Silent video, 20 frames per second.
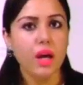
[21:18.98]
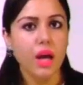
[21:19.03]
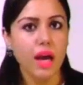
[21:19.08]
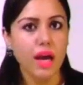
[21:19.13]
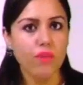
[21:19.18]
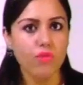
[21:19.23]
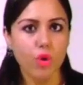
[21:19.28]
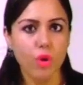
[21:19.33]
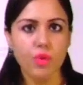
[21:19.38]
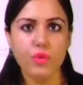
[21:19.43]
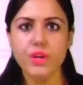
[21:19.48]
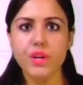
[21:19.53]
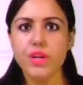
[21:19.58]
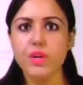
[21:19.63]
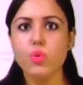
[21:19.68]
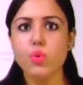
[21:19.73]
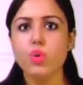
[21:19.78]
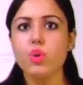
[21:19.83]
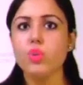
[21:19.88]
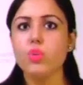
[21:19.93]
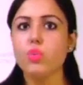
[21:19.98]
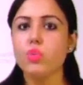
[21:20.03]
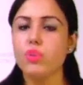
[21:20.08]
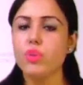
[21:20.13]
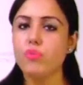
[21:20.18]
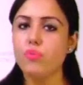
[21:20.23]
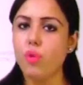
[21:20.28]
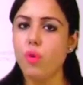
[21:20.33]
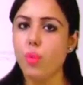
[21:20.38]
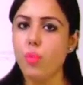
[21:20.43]
I've already told you
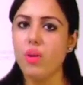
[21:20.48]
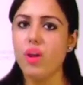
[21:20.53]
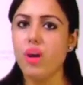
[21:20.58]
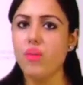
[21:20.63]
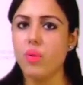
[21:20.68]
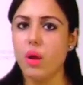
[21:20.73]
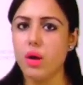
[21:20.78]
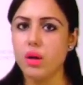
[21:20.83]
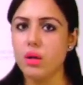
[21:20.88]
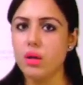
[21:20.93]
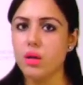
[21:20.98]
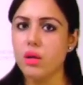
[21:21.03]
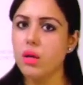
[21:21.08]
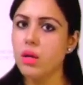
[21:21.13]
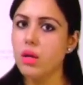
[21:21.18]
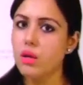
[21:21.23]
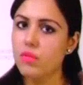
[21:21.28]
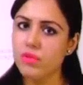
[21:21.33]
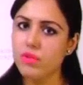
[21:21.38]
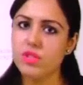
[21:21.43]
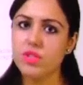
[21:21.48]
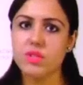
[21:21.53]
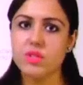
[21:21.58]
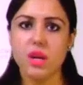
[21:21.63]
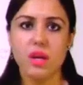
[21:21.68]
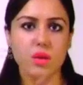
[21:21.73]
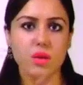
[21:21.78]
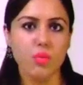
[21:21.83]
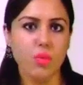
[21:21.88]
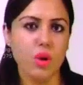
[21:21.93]
in Formula 1 which is
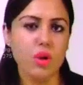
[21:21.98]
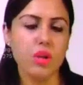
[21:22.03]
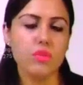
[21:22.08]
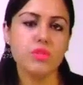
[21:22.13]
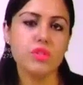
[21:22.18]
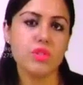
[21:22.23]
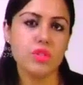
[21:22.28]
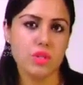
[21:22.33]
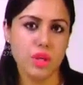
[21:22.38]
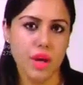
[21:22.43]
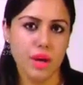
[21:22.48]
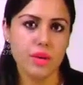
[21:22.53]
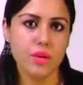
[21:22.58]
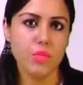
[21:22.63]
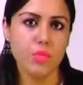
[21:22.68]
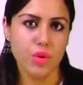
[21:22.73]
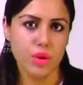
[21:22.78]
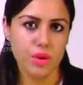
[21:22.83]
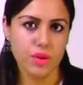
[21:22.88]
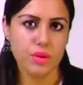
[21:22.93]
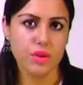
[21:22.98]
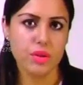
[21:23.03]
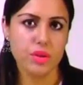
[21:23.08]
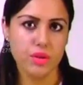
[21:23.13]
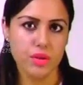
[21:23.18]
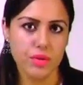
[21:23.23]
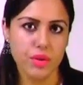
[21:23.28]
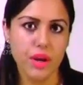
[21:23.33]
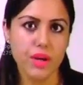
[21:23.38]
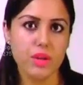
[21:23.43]
anabolic, which is catabolic,
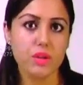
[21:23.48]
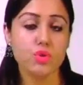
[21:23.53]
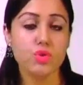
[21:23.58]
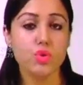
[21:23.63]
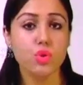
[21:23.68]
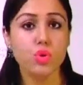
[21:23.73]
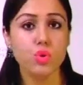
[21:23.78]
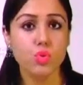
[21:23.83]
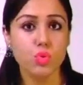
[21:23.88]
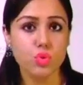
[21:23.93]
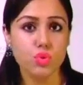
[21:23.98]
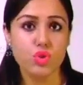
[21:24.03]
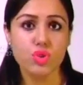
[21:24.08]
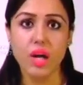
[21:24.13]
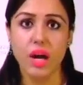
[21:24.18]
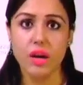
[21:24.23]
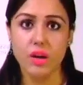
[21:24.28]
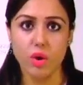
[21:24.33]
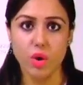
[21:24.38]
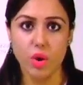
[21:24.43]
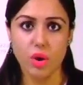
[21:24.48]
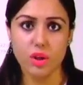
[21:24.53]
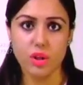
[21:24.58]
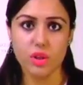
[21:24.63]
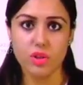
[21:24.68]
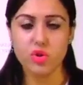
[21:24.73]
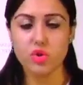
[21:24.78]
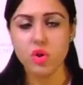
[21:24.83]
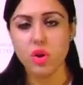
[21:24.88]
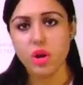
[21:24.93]
right? So use that
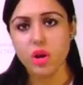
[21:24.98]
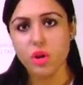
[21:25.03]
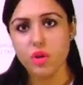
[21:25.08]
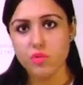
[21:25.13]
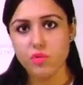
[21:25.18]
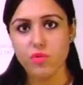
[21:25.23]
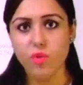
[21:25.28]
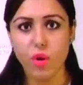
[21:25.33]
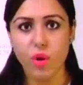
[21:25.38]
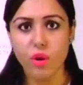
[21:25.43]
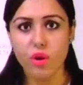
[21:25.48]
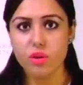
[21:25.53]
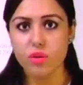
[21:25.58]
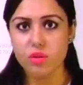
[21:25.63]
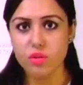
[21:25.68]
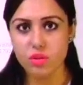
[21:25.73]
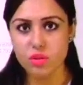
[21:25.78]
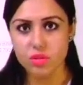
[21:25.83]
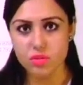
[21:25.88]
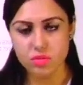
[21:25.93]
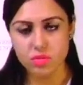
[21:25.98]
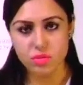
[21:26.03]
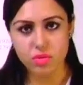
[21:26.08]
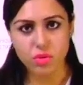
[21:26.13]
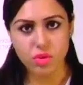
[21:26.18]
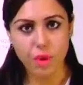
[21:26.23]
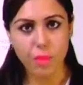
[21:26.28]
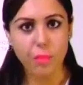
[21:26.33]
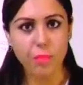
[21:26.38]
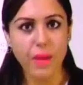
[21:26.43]
knowledge for
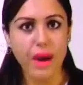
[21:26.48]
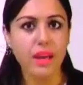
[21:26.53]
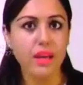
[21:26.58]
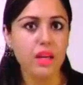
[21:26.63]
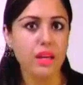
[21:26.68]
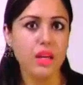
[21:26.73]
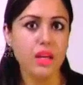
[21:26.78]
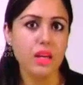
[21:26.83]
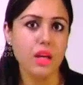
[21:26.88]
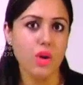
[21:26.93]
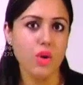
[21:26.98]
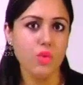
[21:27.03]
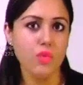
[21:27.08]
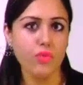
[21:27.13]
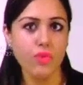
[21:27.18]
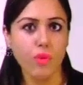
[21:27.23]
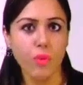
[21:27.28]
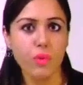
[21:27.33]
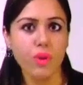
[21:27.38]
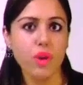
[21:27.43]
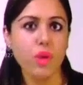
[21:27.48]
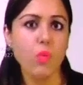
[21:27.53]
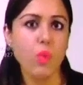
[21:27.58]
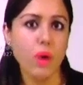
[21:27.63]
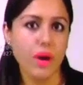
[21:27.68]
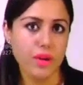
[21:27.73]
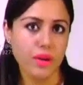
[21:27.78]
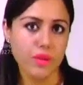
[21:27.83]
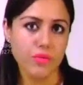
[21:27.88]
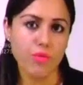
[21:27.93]
combining now Formula
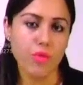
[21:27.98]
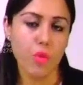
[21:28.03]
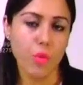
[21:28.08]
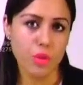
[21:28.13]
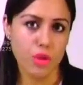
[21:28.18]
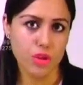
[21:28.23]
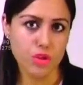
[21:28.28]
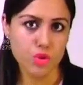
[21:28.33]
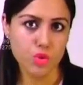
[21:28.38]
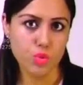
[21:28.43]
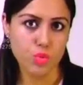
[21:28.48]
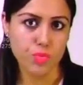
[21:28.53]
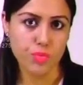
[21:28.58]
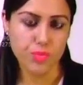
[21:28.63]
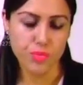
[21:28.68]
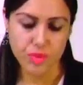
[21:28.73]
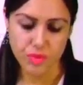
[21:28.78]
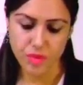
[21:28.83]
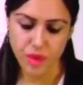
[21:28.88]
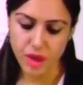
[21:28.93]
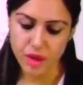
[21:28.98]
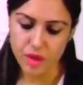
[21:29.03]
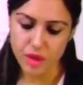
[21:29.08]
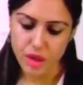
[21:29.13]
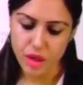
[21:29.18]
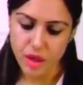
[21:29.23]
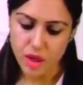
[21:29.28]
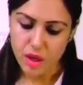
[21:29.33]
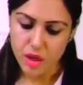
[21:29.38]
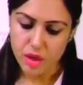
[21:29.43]
1 and Formula 2, right?
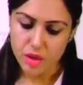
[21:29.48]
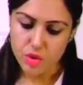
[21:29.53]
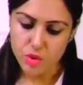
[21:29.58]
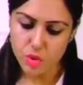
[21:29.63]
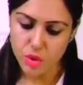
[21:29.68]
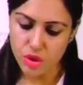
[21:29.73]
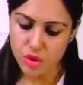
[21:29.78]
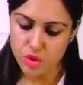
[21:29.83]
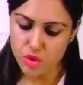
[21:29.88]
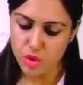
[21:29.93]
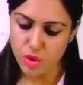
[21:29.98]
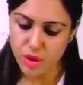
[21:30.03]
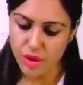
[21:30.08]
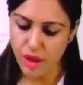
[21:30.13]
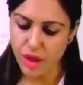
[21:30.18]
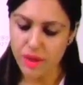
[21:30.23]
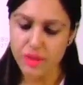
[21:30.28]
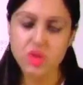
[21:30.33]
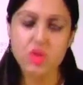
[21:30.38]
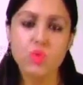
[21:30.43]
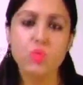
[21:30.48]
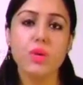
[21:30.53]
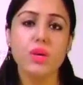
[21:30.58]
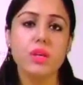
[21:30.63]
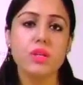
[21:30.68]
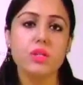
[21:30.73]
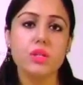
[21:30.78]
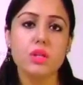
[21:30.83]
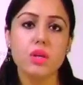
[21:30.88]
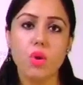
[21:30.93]
So insulin
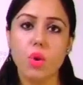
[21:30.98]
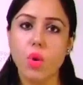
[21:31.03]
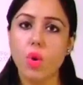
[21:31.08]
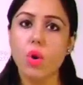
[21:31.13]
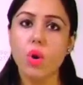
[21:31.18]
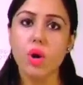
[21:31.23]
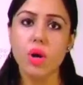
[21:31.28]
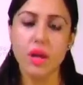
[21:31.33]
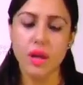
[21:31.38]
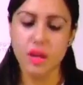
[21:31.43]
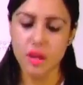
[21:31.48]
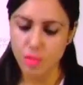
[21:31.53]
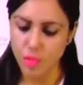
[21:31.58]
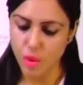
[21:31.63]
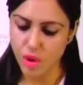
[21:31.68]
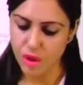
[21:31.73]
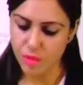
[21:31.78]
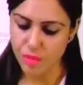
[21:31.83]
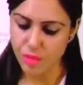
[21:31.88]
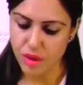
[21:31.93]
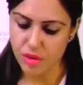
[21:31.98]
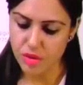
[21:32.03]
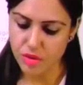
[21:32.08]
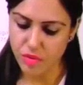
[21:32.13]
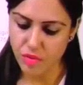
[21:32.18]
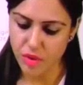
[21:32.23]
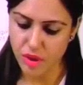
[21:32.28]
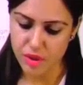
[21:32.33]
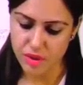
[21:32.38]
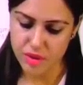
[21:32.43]
activate all anabolic
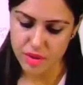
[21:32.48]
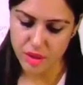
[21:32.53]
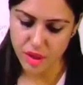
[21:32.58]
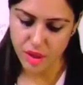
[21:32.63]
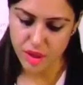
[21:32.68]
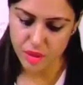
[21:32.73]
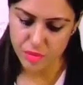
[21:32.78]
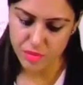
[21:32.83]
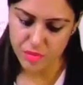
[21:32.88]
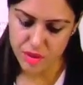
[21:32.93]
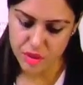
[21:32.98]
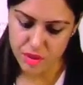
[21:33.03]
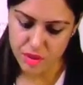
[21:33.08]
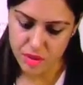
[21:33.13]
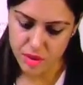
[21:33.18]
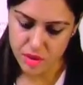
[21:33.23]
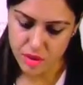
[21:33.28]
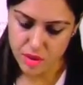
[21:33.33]
pathway and enzymes.